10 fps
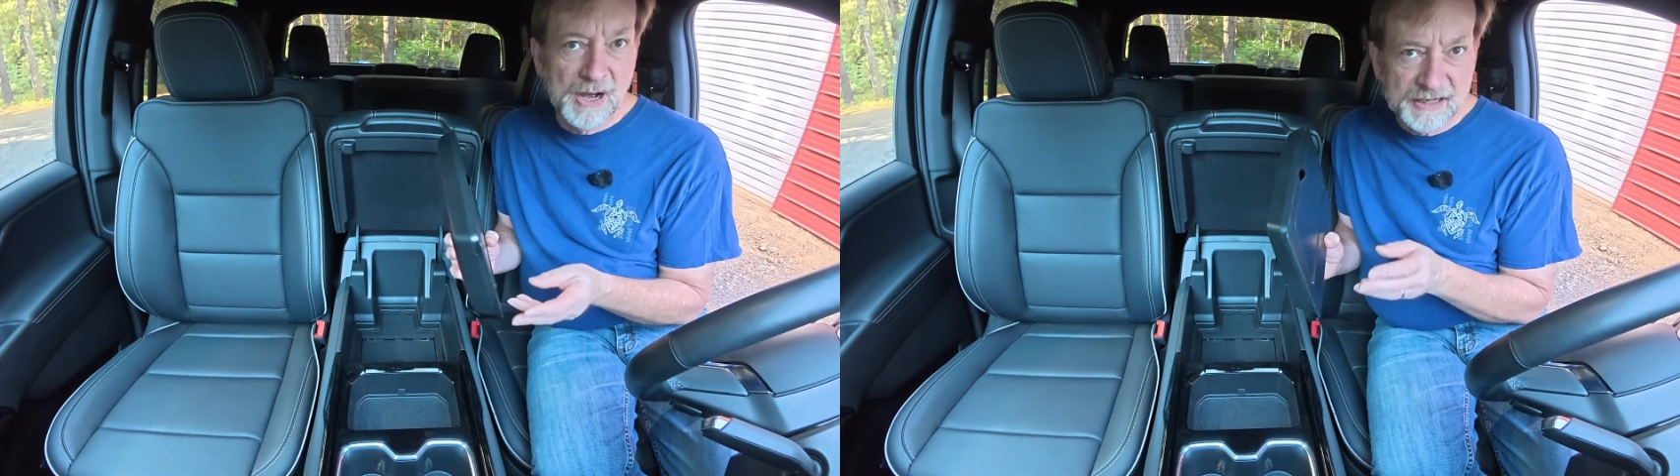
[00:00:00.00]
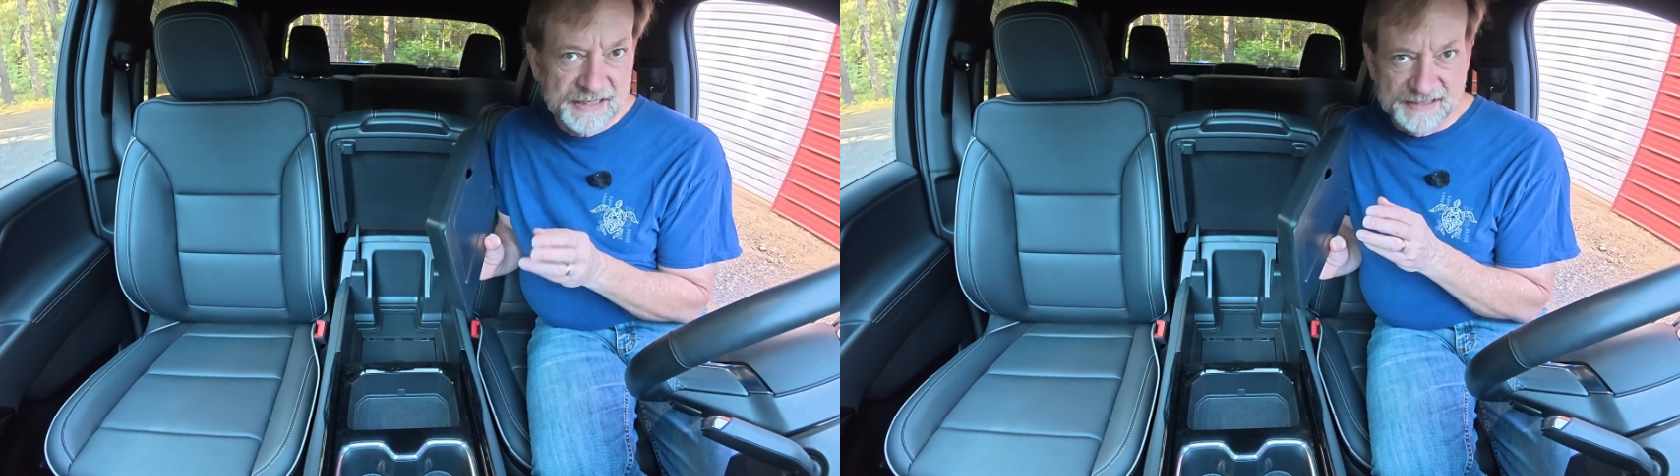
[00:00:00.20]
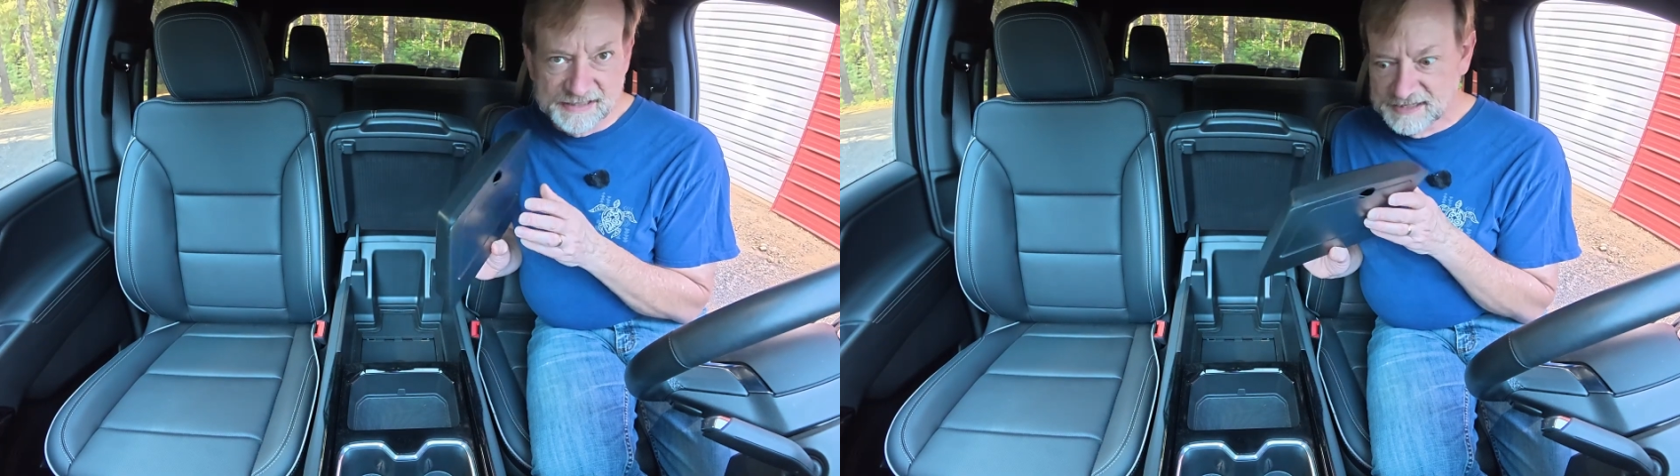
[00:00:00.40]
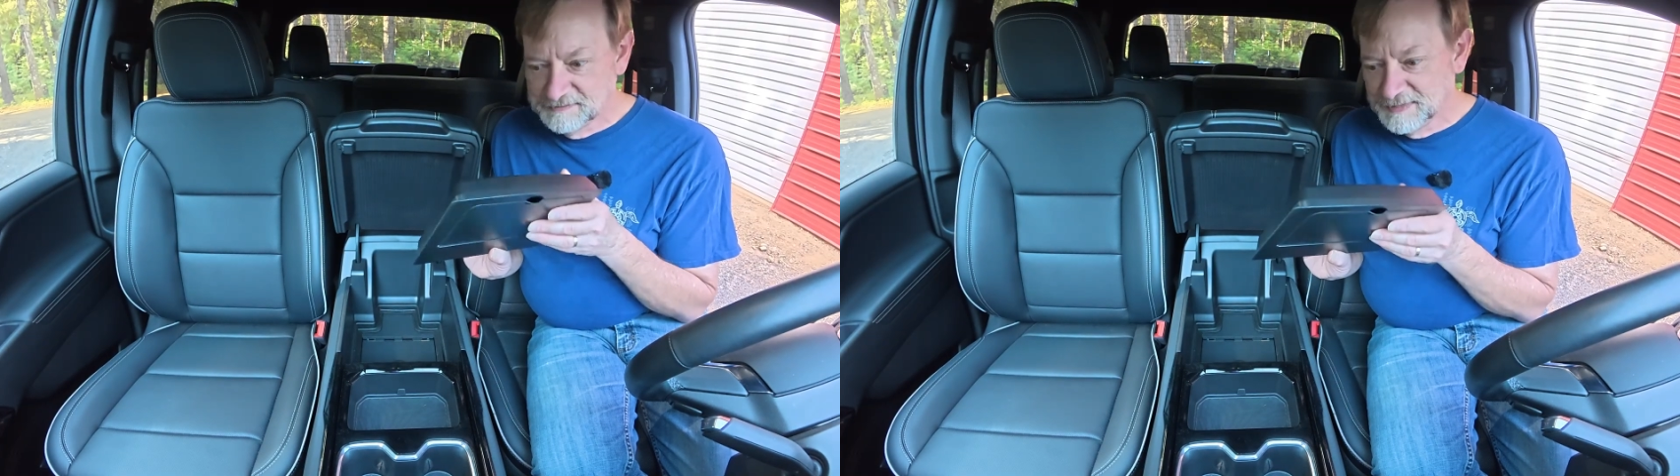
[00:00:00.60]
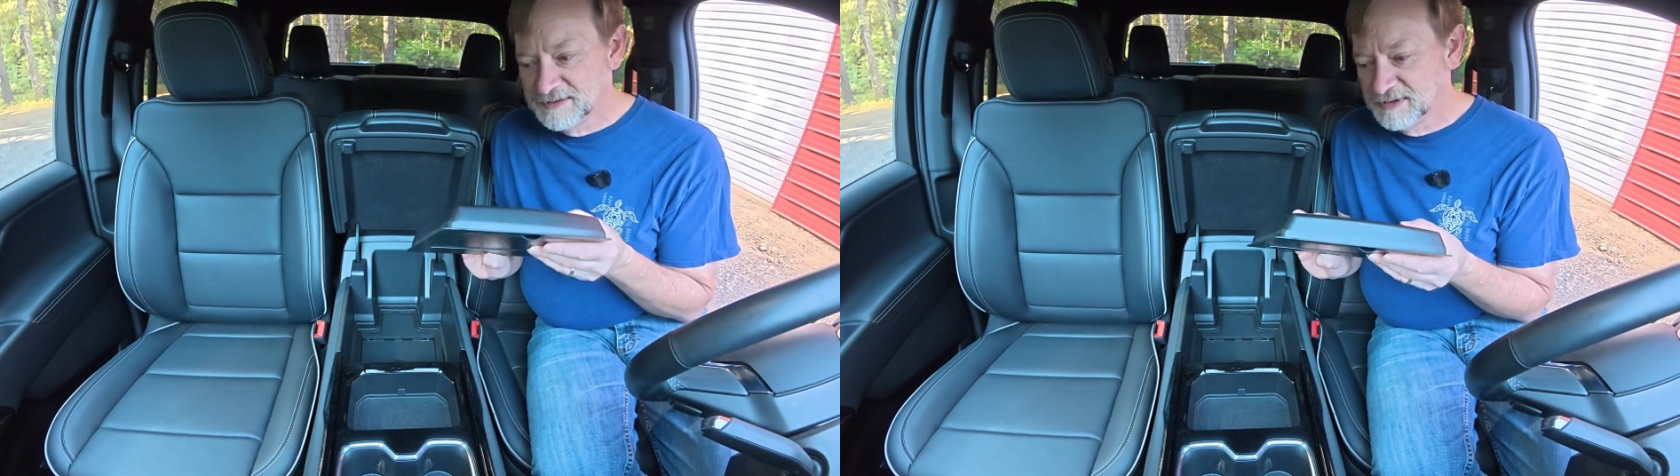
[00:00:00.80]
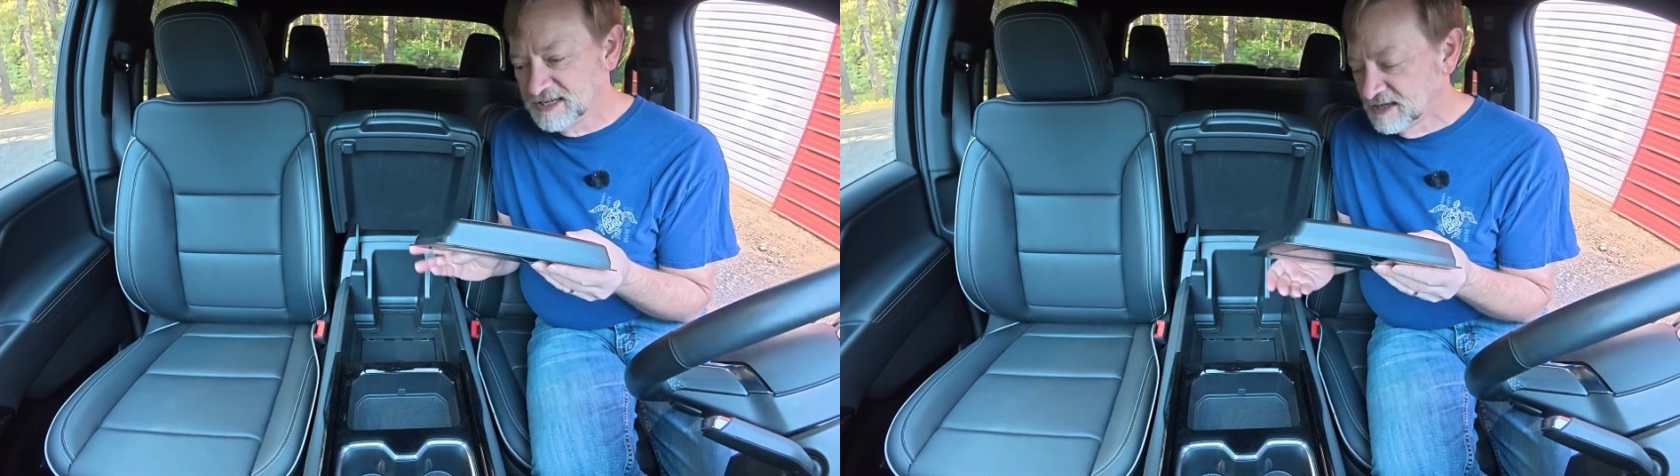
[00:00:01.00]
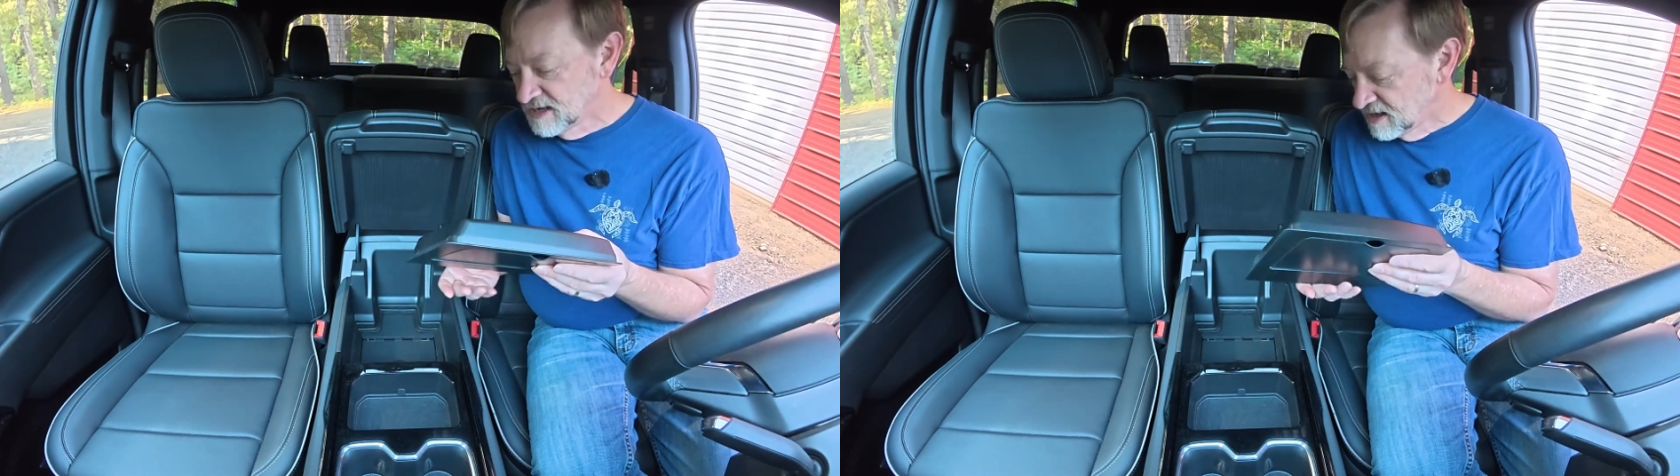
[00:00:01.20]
pocket, maybe.